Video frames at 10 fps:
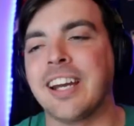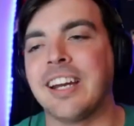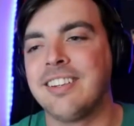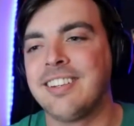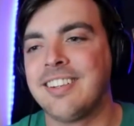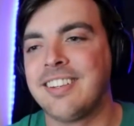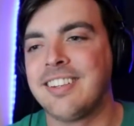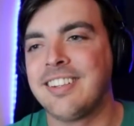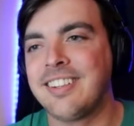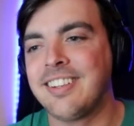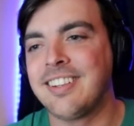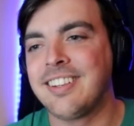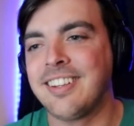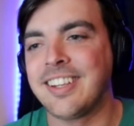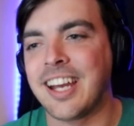Limited. Your, How about
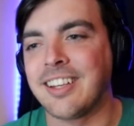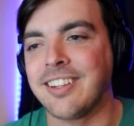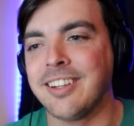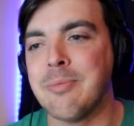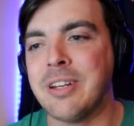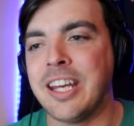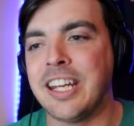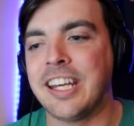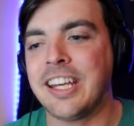limited? Yeah, on limited your, on